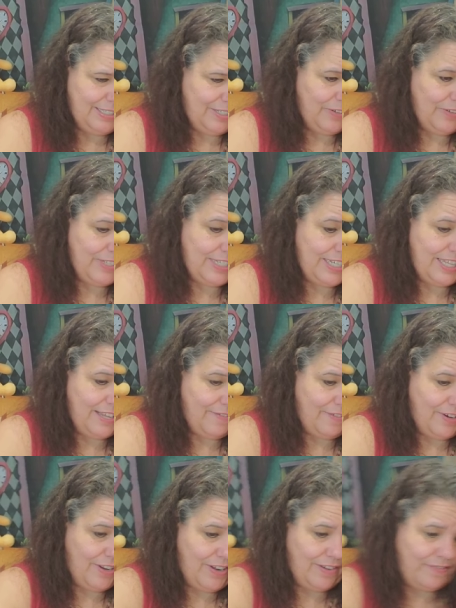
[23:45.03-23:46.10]
Don't see that
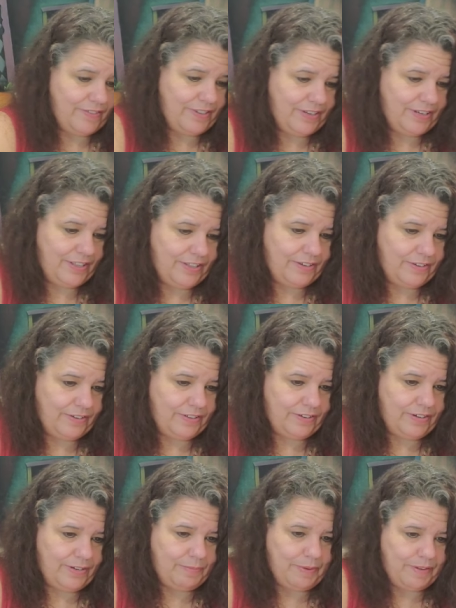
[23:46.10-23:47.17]
very often on
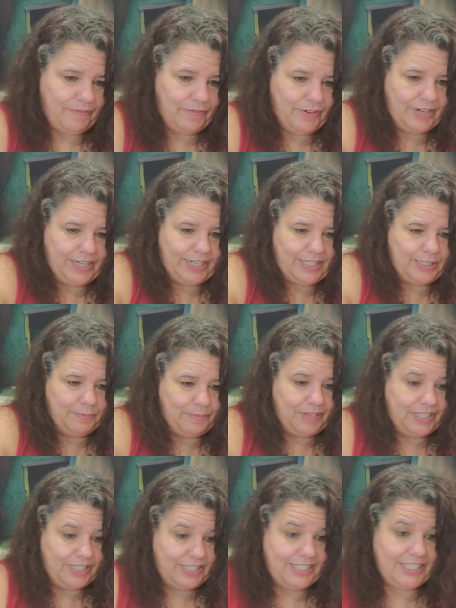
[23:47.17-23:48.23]
30 by 40s, but
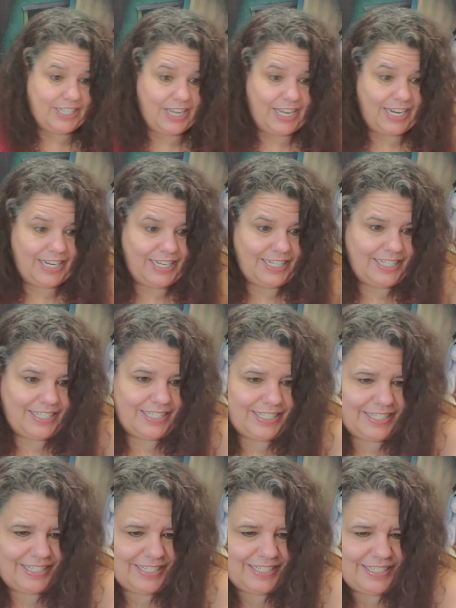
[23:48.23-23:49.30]
she's got it.
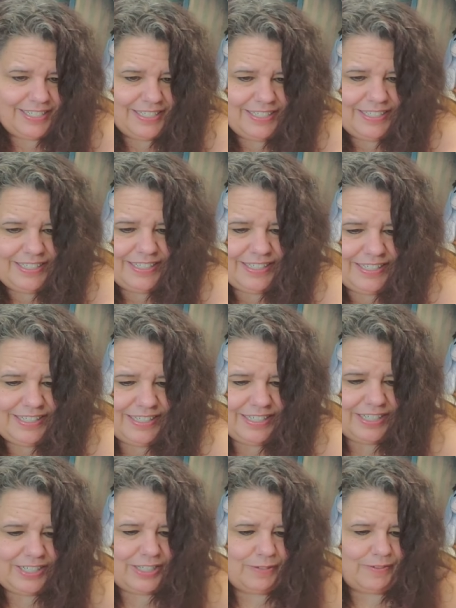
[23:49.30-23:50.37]

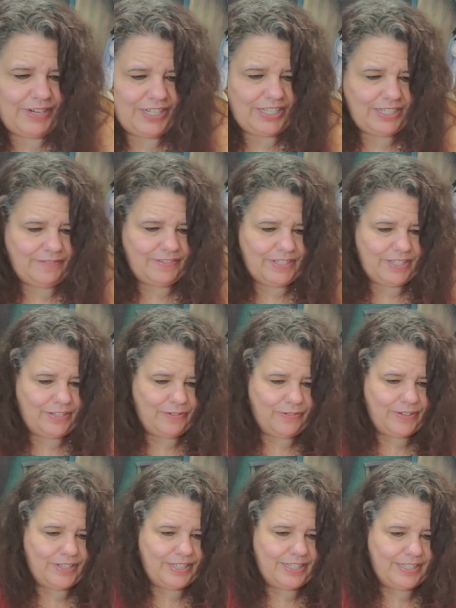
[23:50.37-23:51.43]
Just the way she was
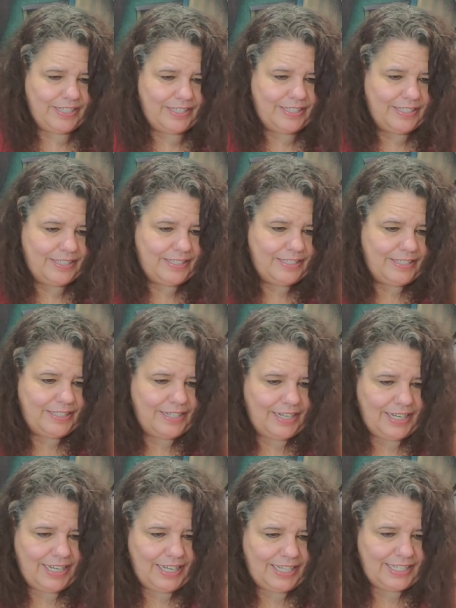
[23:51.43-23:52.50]
stored,
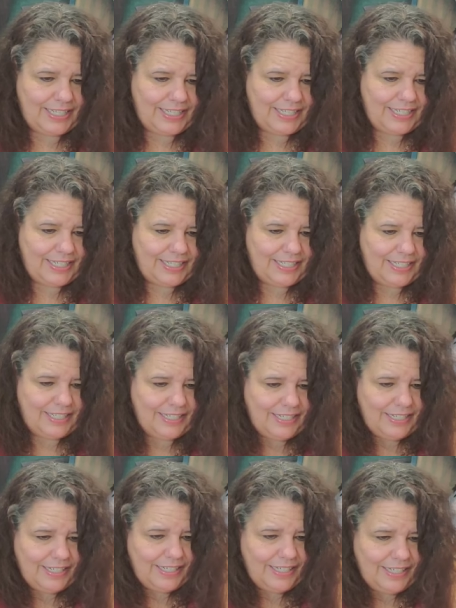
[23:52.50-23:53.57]
I guess.
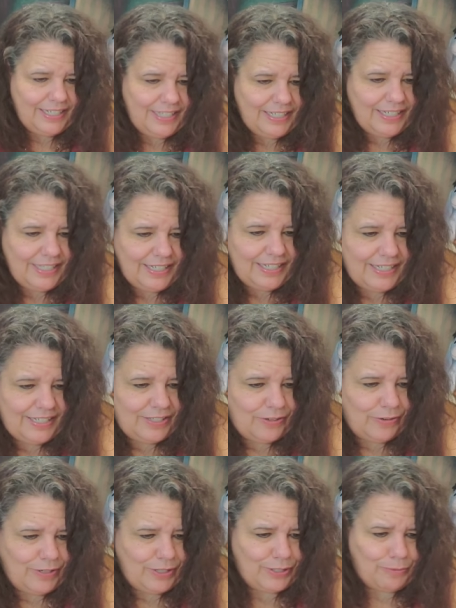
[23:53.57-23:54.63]

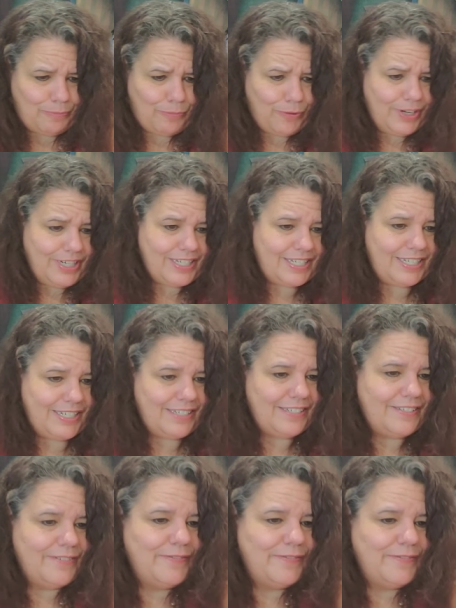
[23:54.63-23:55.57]
So disappointing.